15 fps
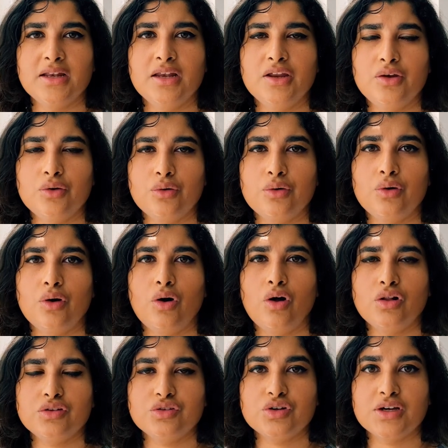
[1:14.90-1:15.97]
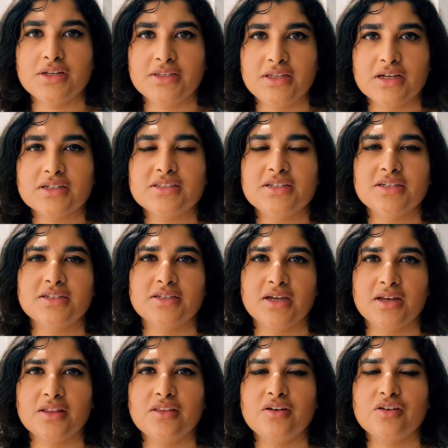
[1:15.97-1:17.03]
Lenore also conducted
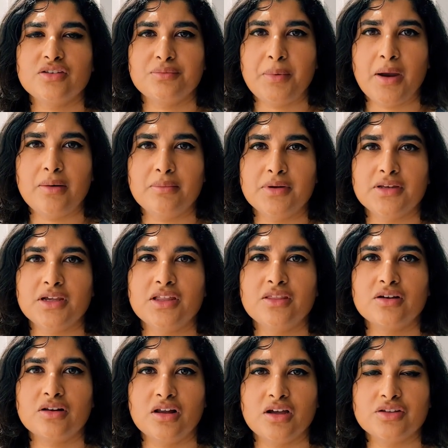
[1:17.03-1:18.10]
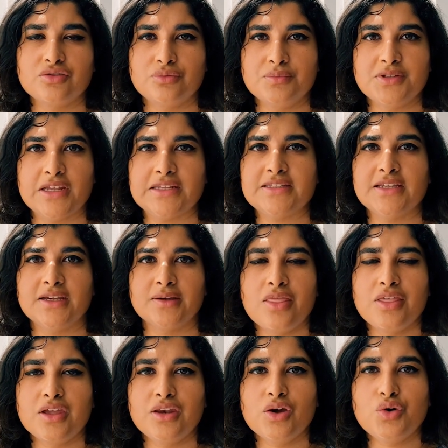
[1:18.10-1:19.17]
another experiment in the classroom setting.
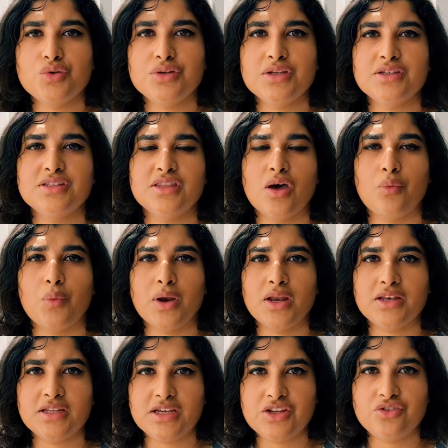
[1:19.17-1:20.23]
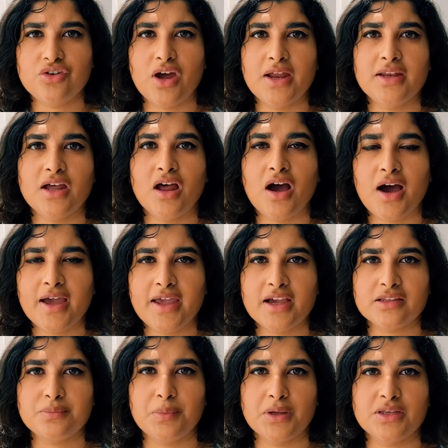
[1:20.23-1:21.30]
They noticed that when a teacher had a high
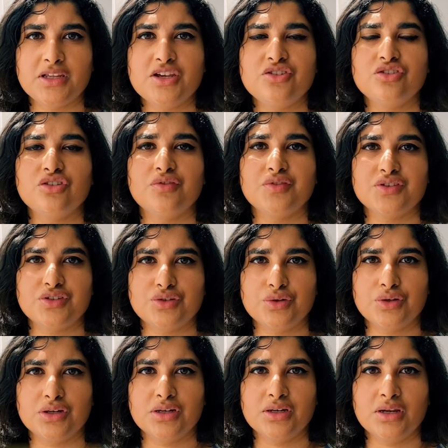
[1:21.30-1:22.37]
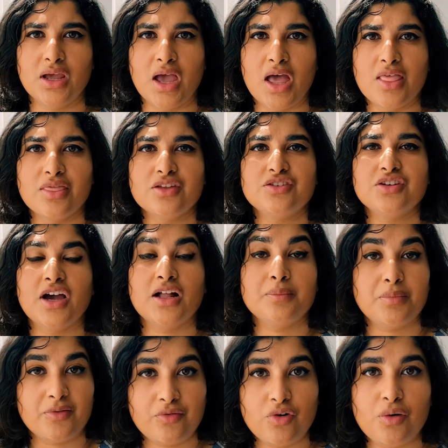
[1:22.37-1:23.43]
expectation of a student, the child
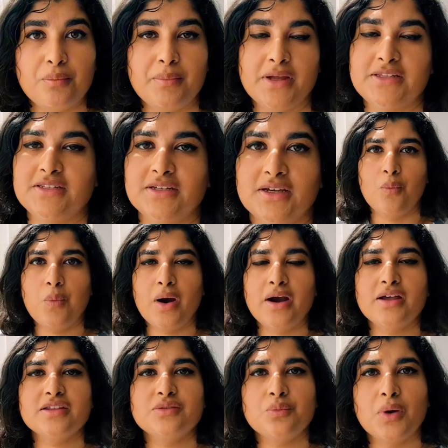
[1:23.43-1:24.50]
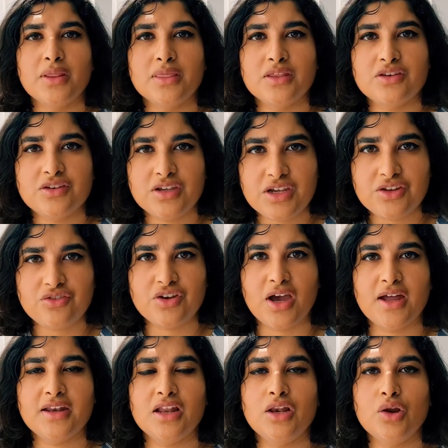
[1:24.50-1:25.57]
performed better, whereas when the teacher
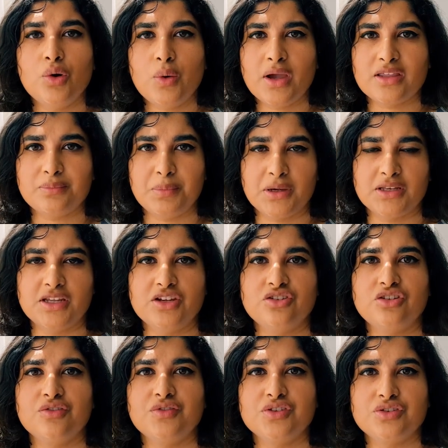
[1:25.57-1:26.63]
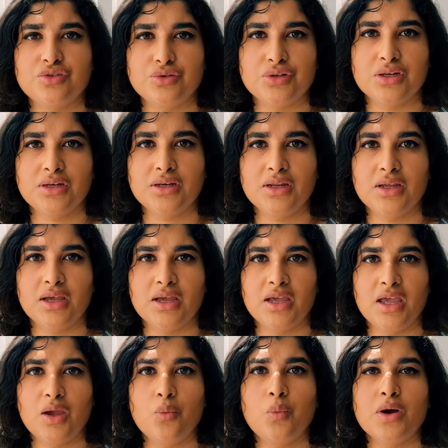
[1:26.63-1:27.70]
had a low expectation of a student,
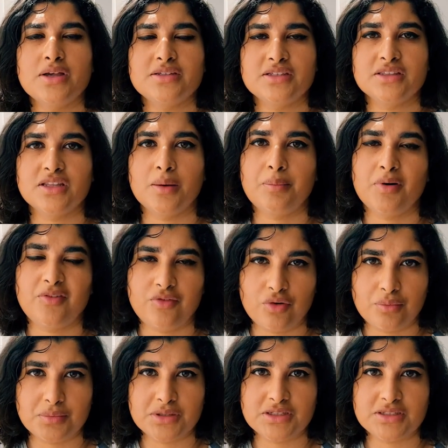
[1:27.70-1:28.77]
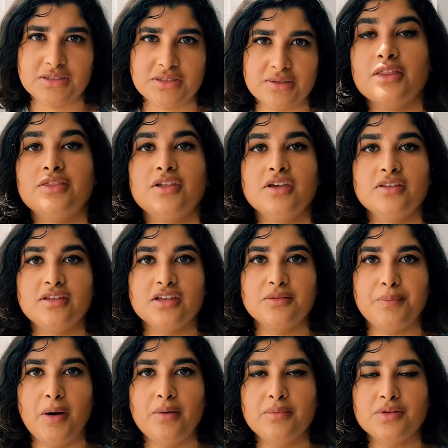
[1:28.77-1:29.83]
it worsened their performance. These
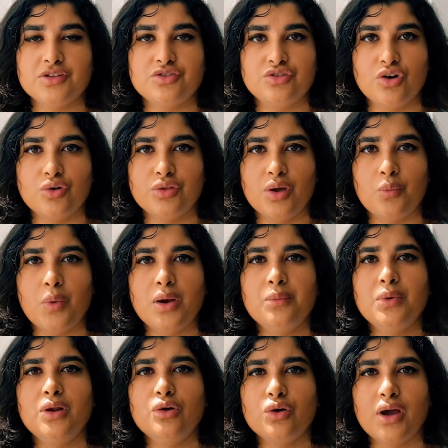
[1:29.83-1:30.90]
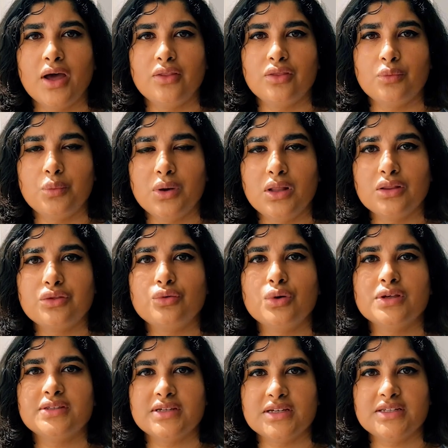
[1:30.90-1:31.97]
experiments show that when we look at the world through
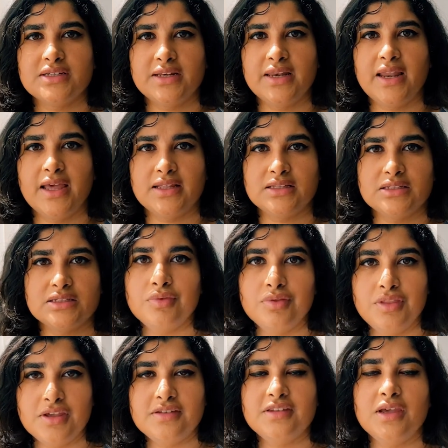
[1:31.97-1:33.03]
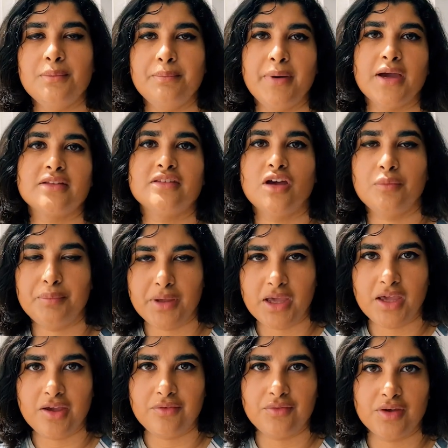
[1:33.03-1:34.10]
a certain lens, this impacts our
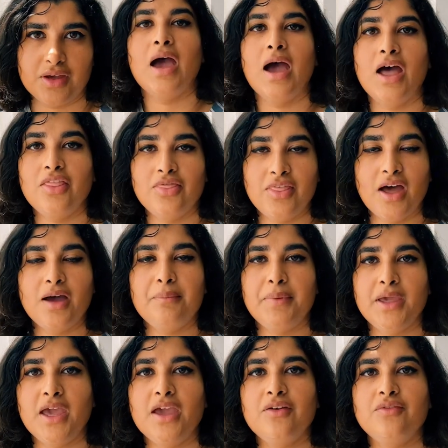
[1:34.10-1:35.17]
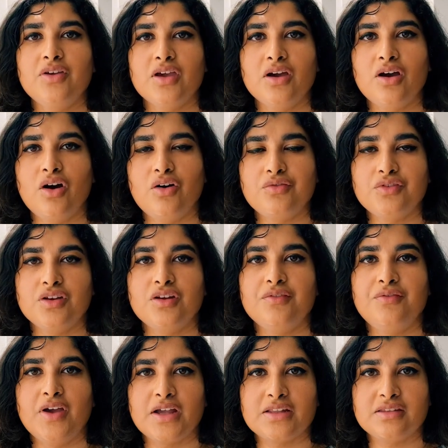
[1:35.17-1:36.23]
behavior, and that behavior often
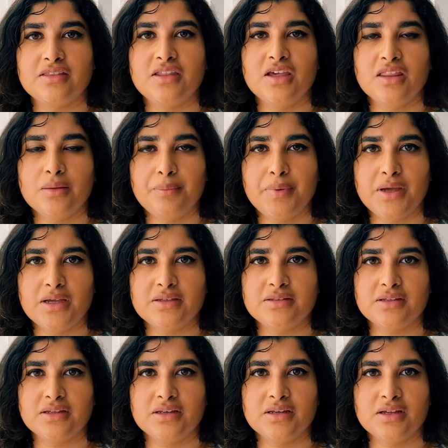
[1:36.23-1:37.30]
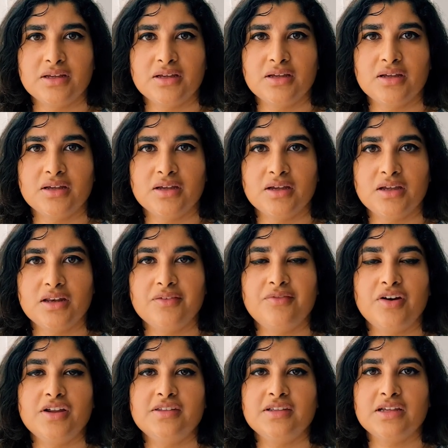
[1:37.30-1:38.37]
affects the other person in a
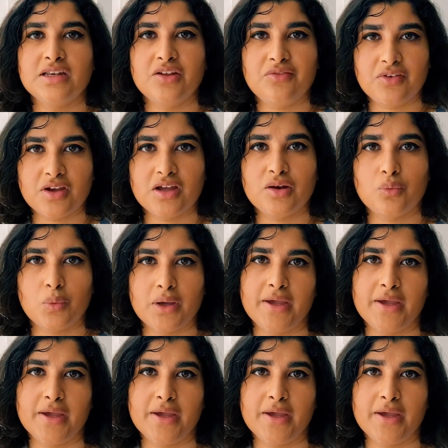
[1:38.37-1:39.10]
very significant way.